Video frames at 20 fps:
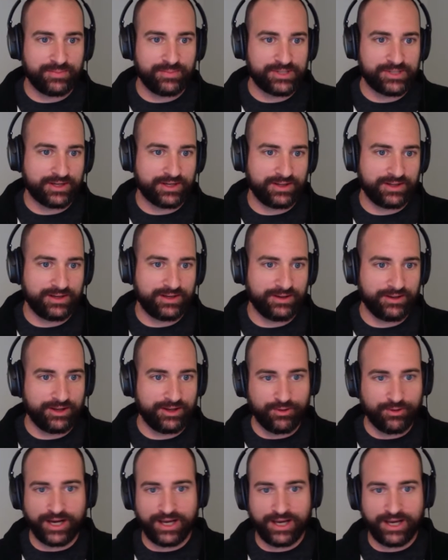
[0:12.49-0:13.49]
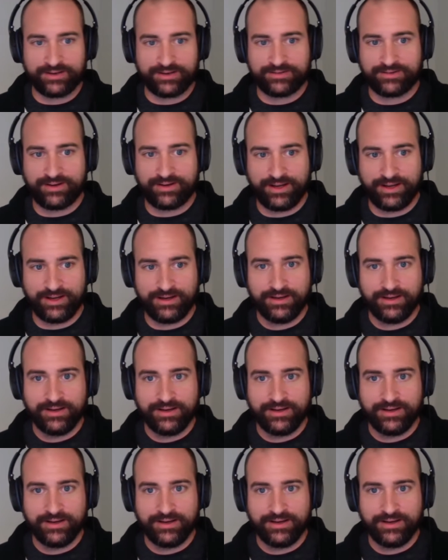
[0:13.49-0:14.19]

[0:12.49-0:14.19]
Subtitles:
particularly on the organic side,